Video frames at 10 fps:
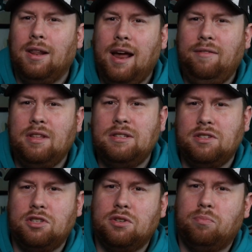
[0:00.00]
A lot of this
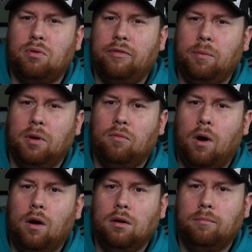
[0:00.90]
is just proving me
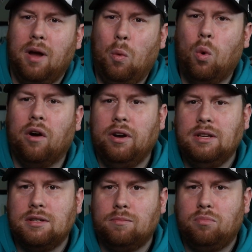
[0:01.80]
wrong, my worries.